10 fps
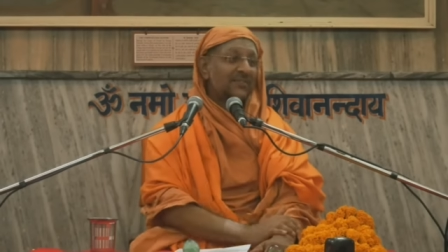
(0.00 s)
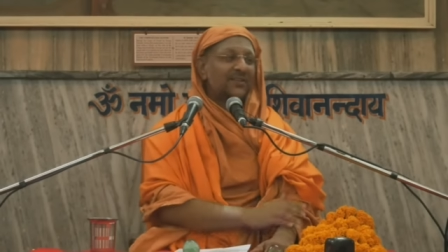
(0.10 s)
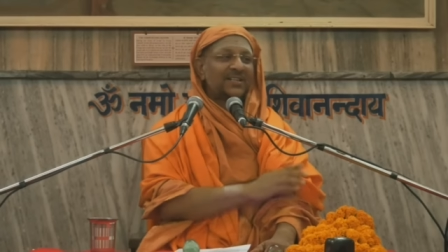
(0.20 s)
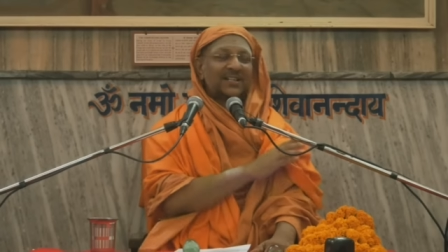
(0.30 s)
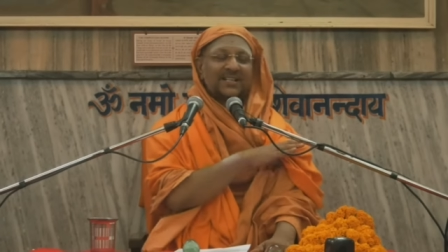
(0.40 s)

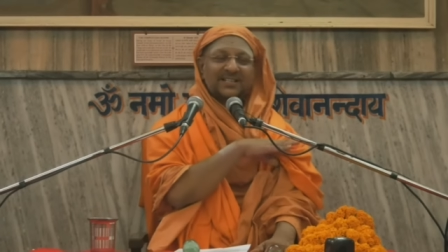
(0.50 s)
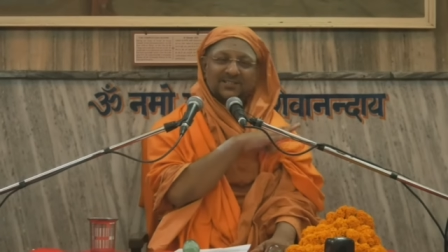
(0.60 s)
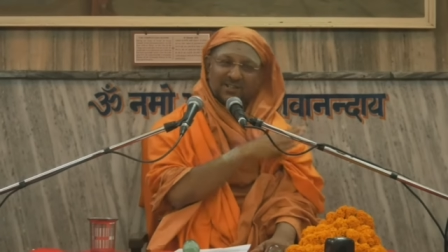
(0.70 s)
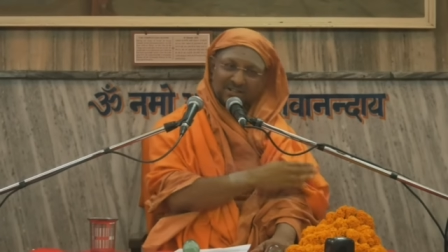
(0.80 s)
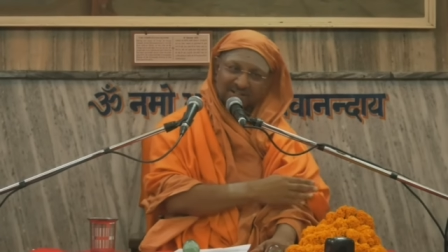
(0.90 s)
whether he is
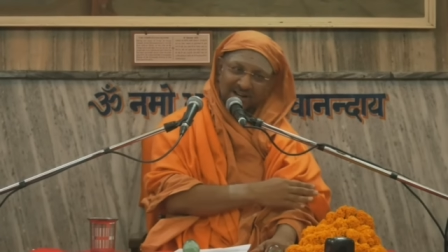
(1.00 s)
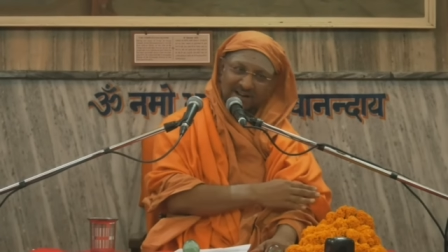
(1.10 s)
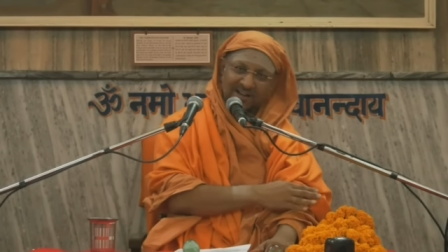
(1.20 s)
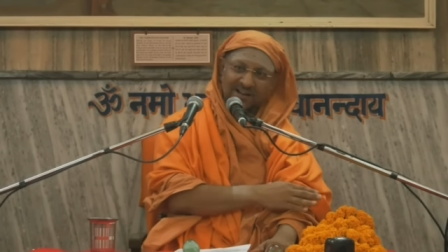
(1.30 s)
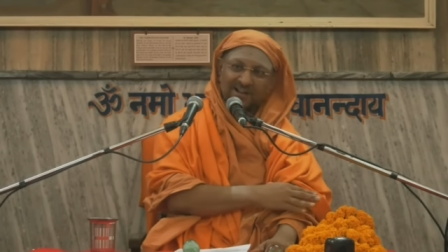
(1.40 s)
a
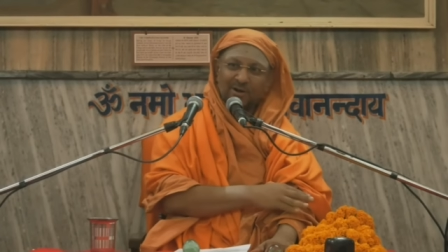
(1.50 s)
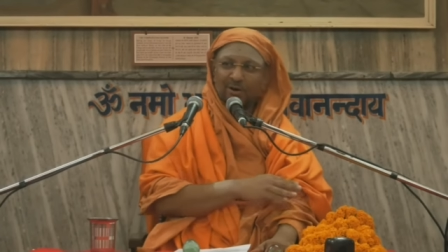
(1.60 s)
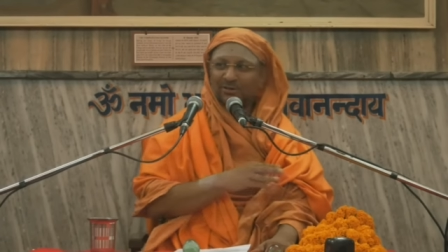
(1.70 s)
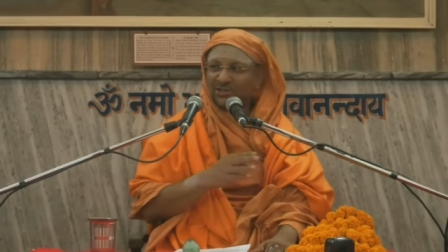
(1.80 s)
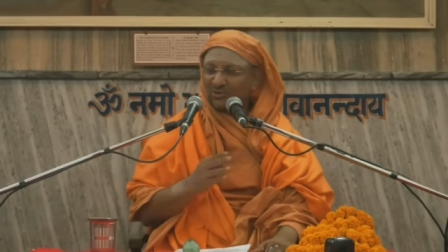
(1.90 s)
Chandala
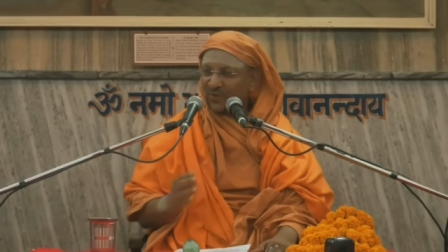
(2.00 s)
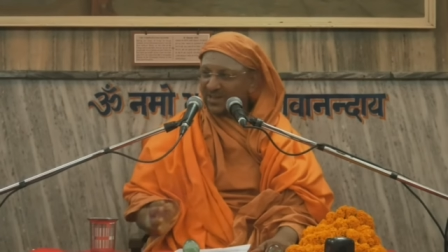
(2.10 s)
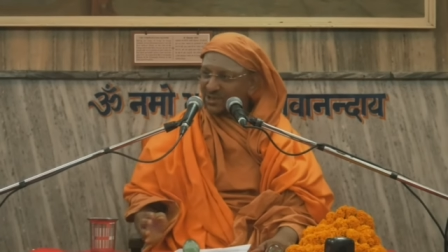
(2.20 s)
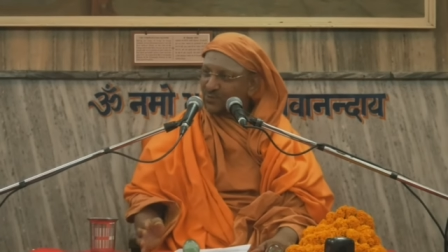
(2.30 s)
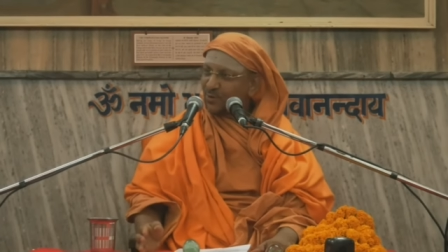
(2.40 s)
or the
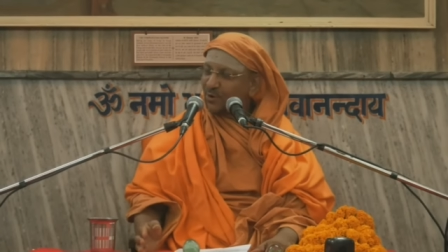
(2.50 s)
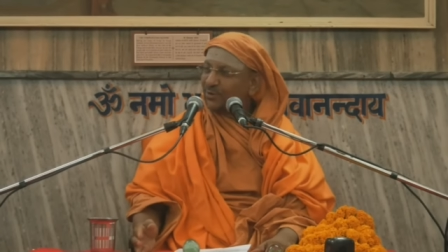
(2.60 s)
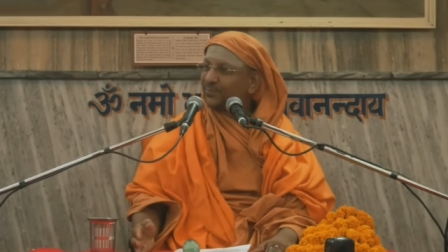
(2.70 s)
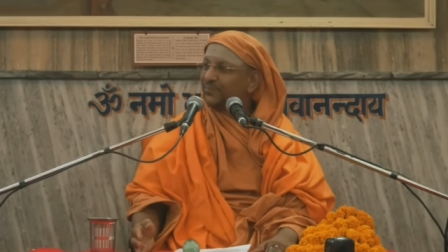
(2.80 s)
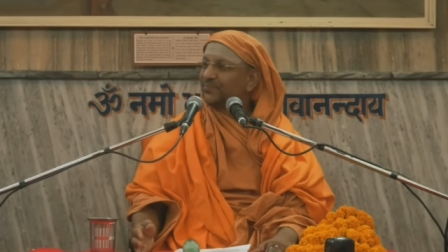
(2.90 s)
twice
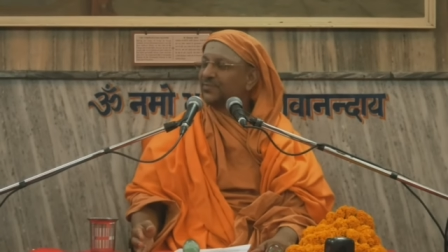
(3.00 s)
born.